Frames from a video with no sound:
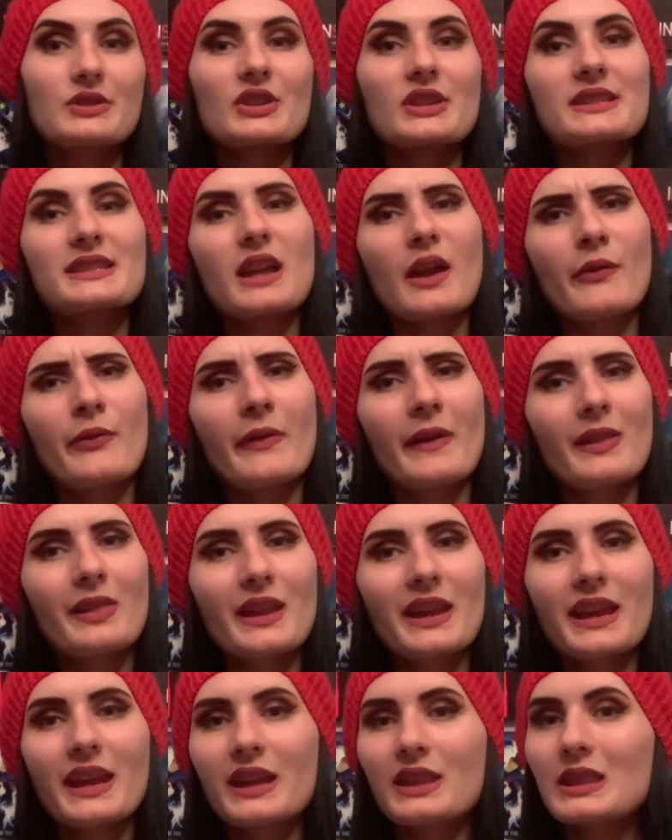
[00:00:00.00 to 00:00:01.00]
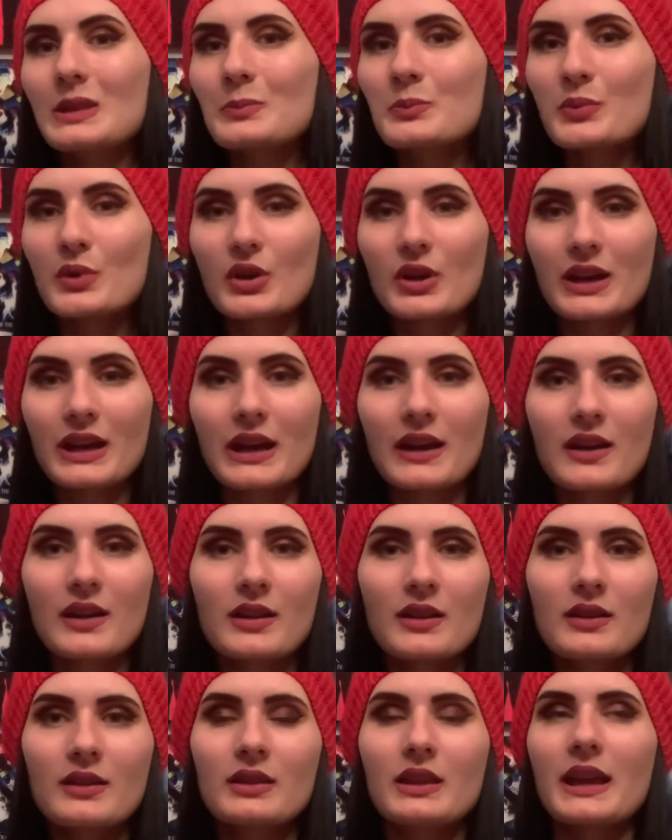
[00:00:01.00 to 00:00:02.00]
I felt like in the book,
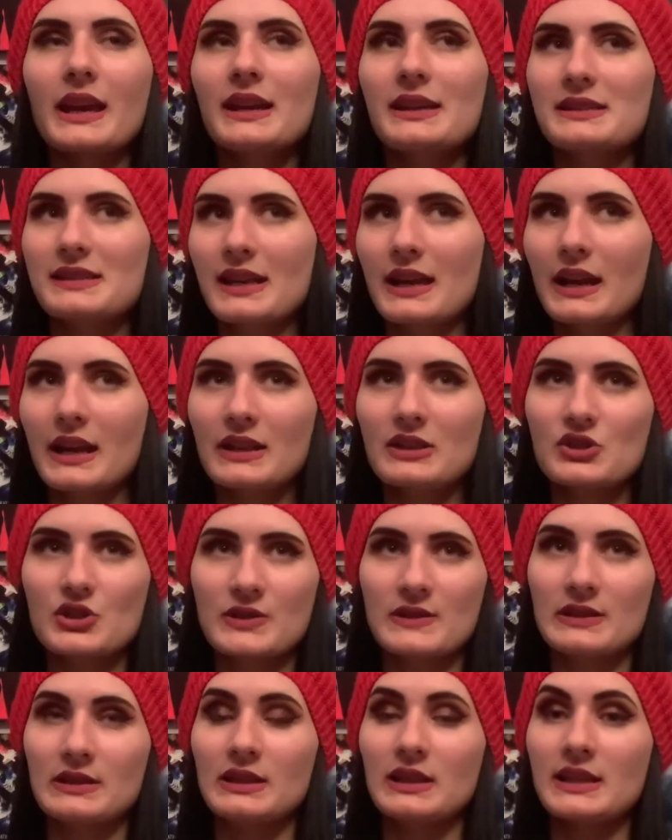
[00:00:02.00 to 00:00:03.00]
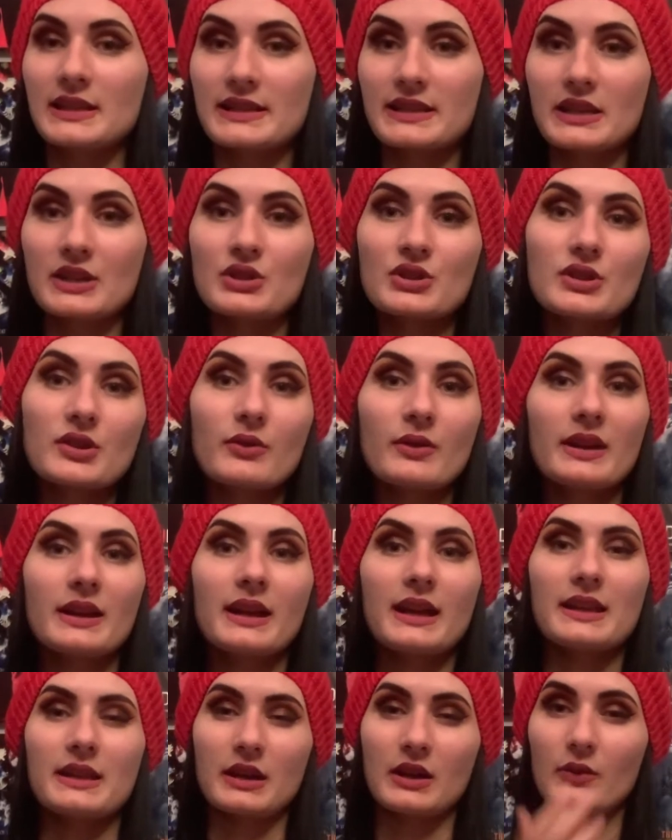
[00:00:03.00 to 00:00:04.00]
Like I said, I just listened to it.
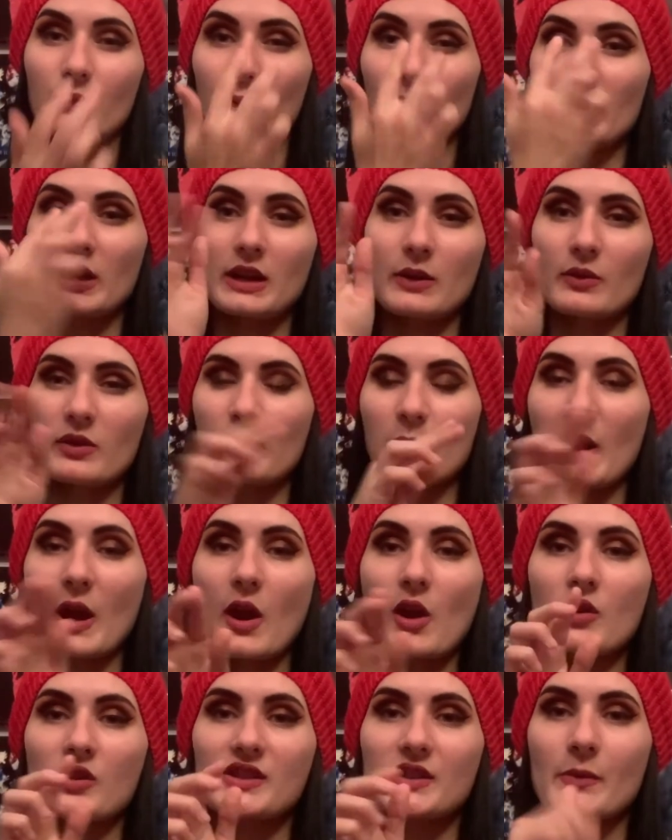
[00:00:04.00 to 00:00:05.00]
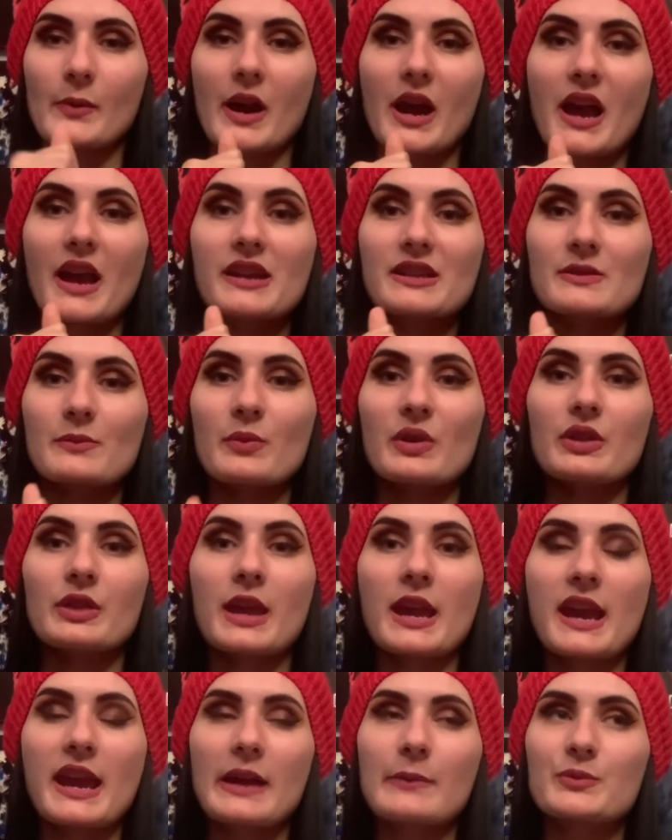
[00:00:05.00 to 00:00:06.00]
I didn't read it with my own two eyes, but
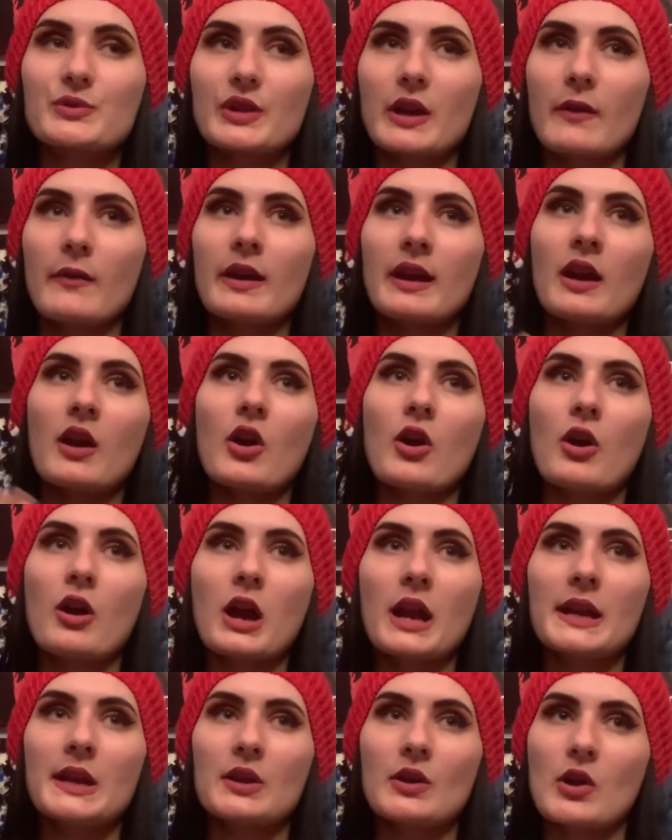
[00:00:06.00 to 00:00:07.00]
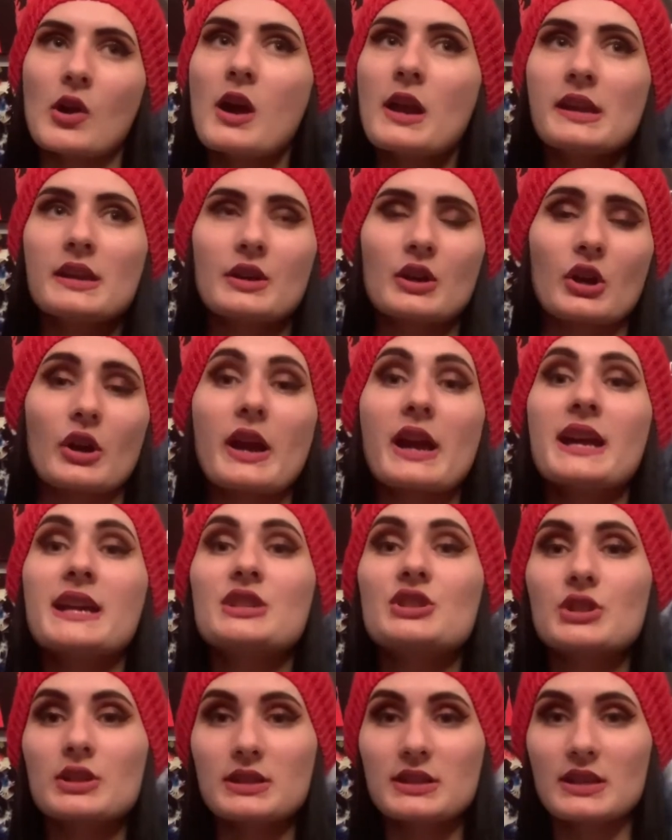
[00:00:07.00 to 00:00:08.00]
they kept going on, and her
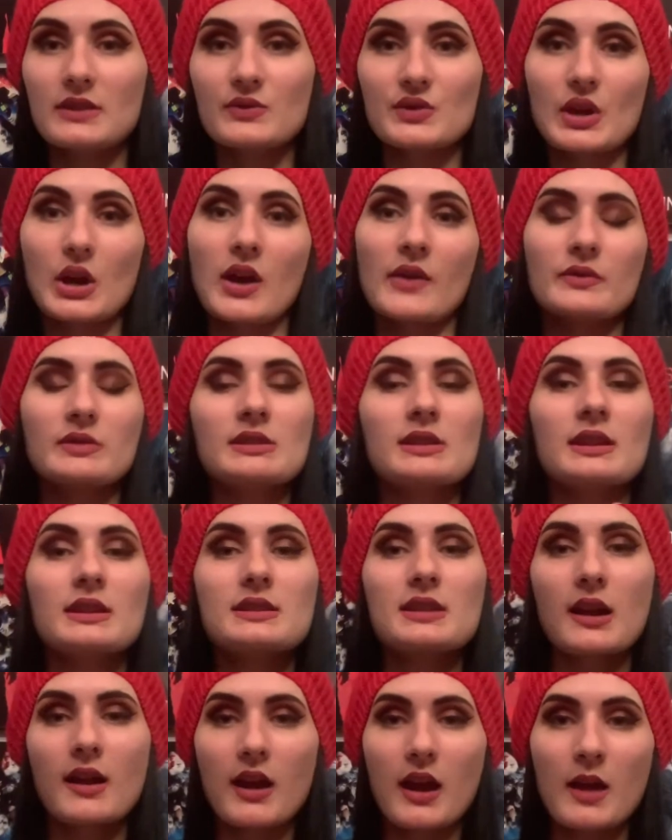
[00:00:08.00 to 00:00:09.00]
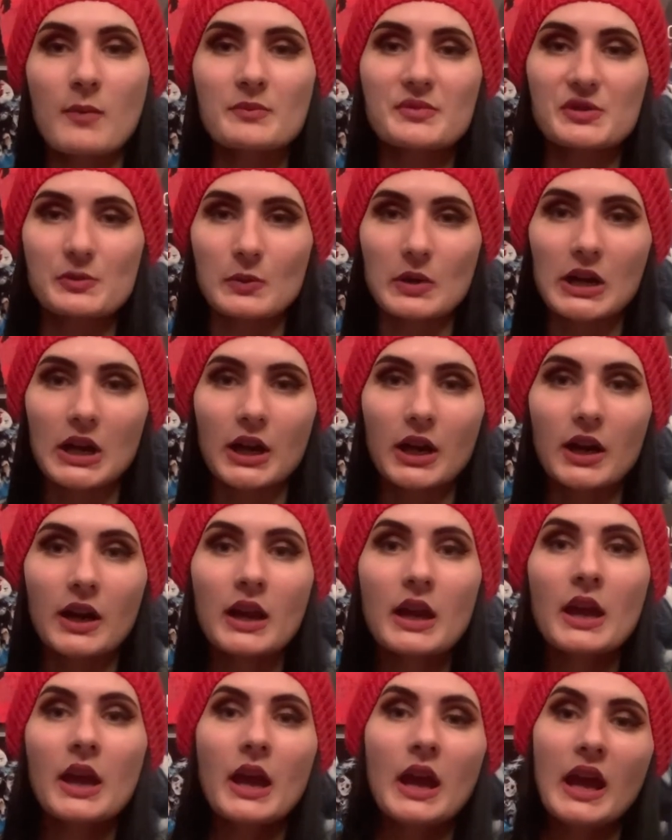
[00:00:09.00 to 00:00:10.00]
adjectives often at times were
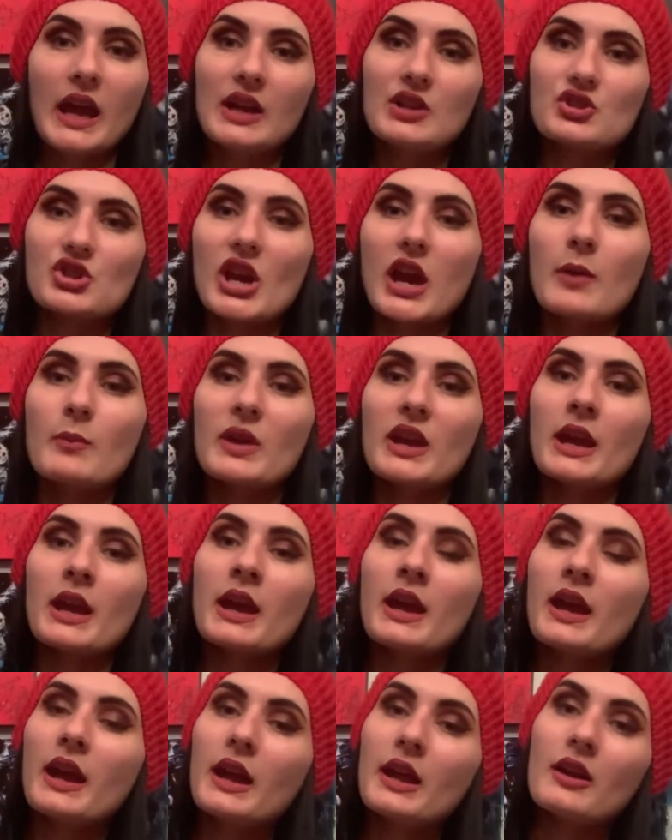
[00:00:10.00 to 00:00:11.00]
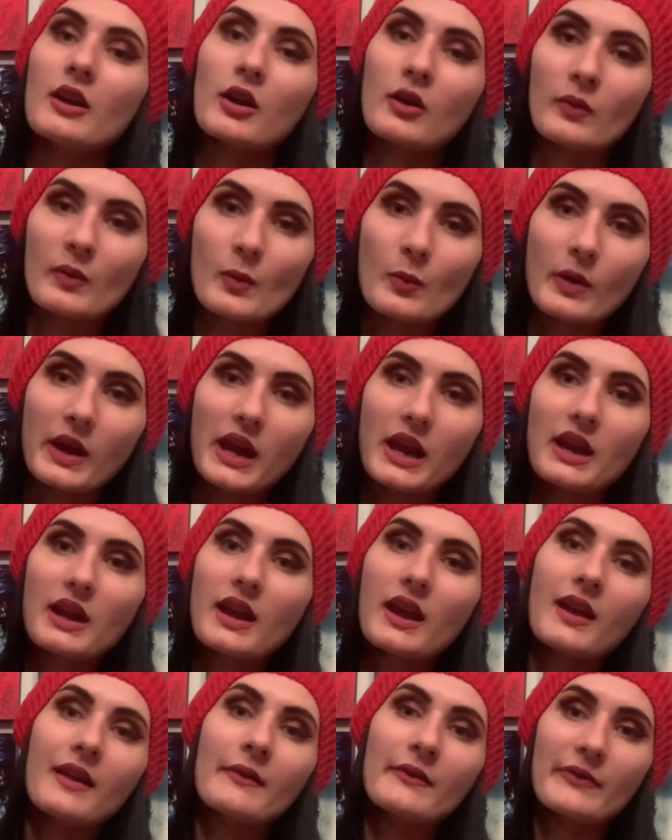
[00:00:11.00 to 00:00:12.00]
chubby and overweight
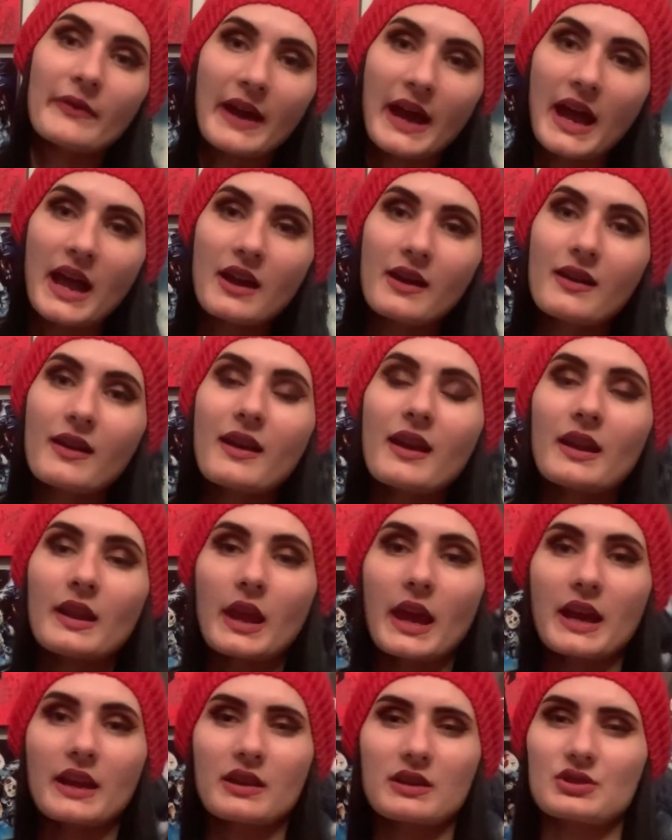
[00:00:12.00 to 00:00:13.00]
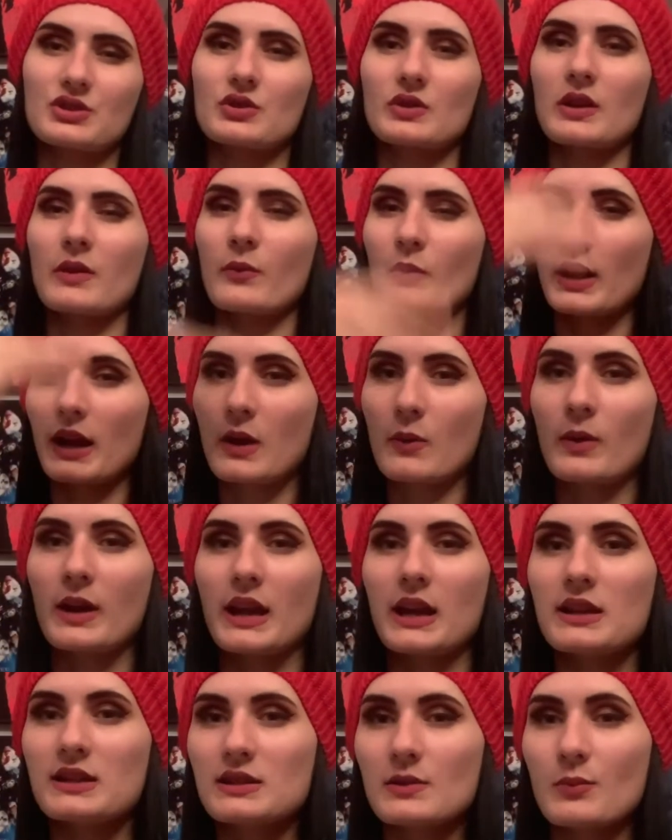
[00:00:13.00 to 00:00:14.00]
and fat. And like that's sort of what I went into